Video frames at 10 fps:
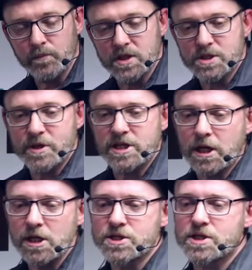The
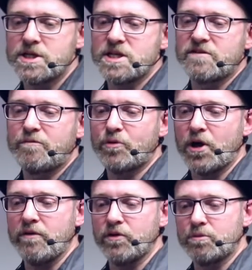spectacular success of
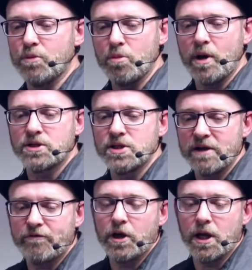private mobile
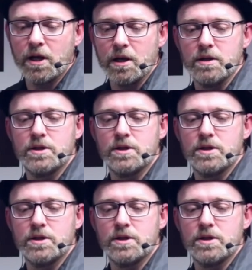telephony